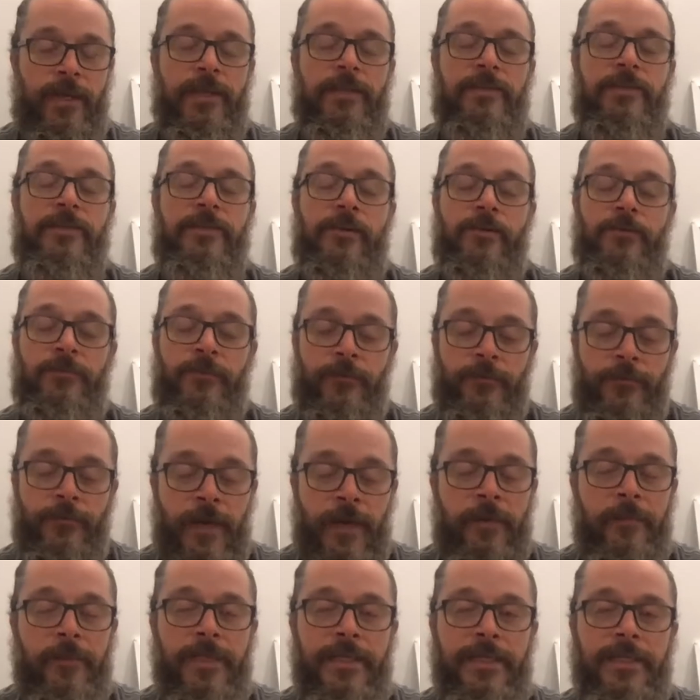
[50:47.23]
And so for
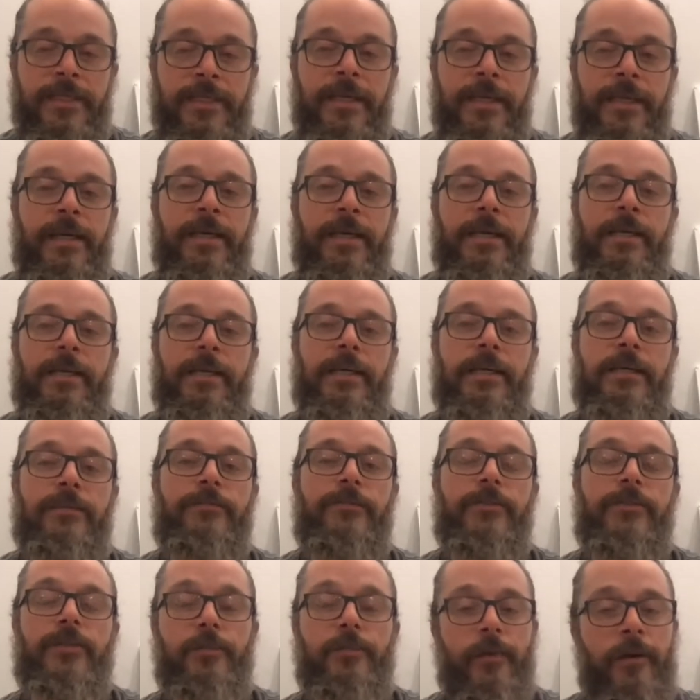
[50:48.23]
families,
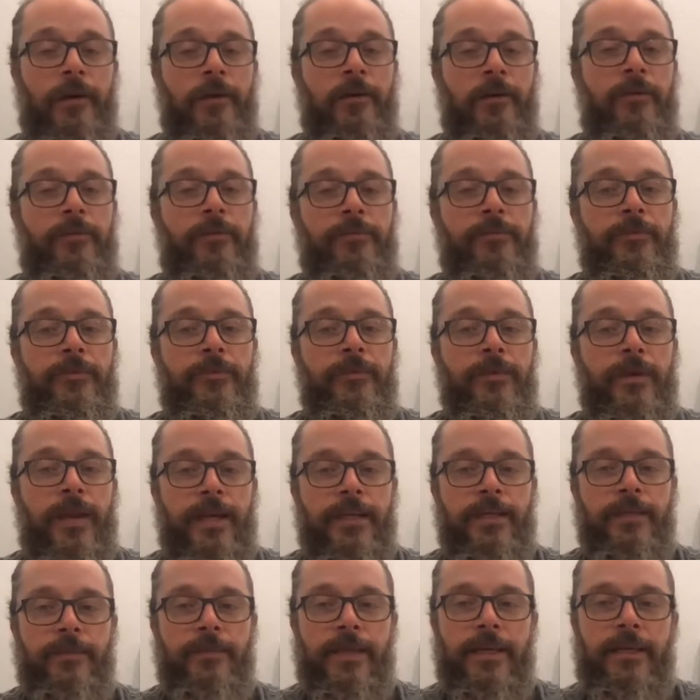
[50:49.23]
for tomorrow through
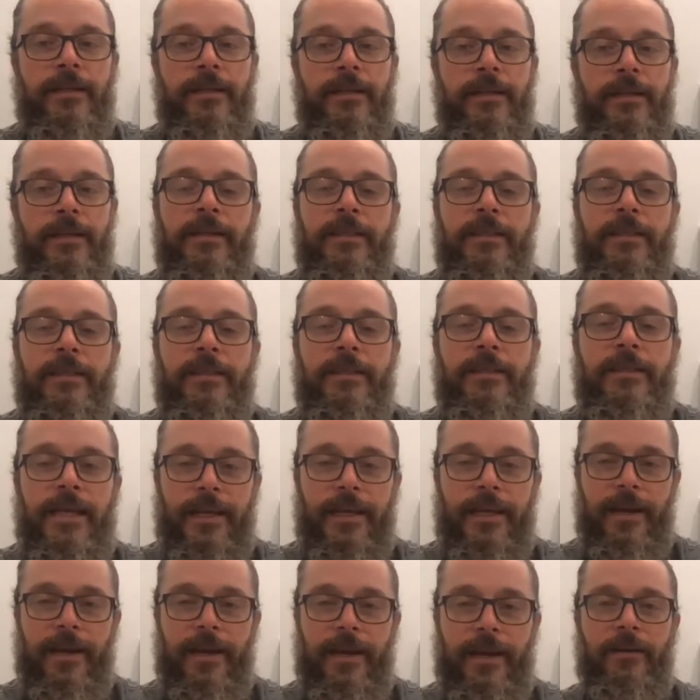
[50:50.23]
next week, take
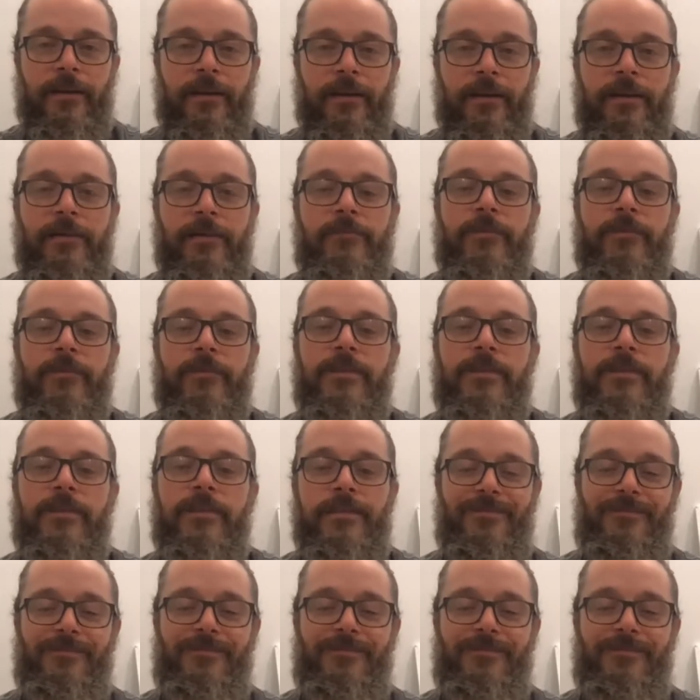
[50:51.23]
care and we'll see you soon.